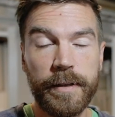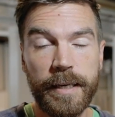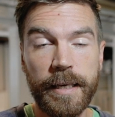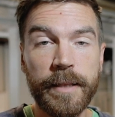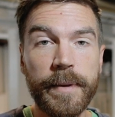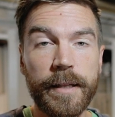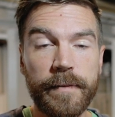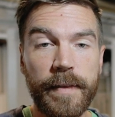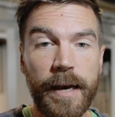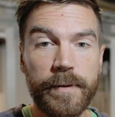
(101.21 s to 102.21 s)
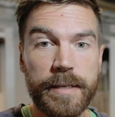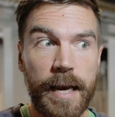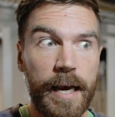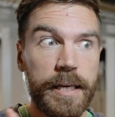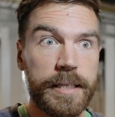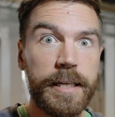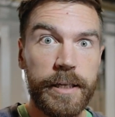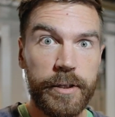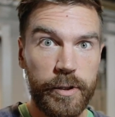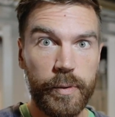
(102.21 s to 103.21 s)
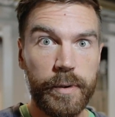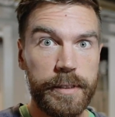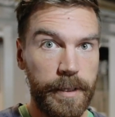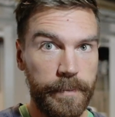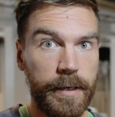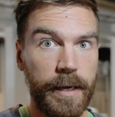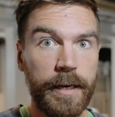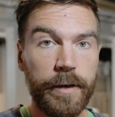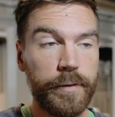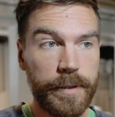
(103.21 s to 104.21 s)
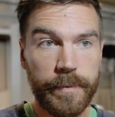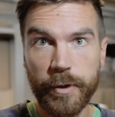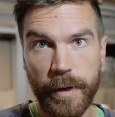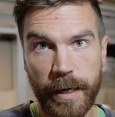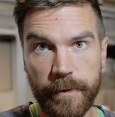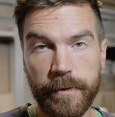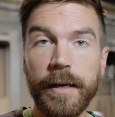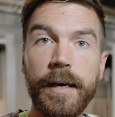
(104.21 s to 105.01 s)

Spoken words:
like in the middle of that, was like, I just need to do something. I need to do something creative.